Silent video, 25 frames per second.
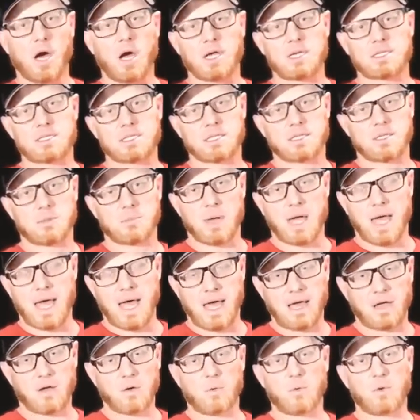in the
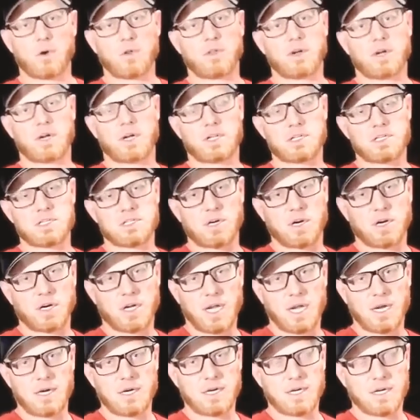back, or they're going to start
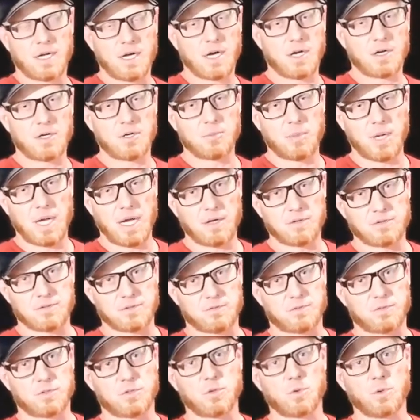carrying 100 pounds of
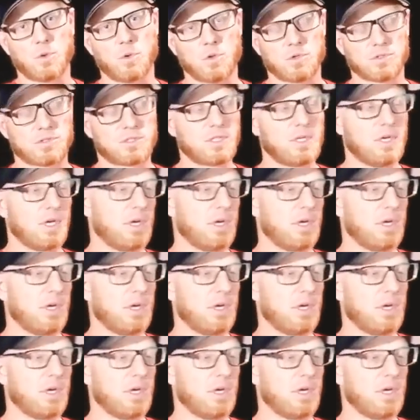tools,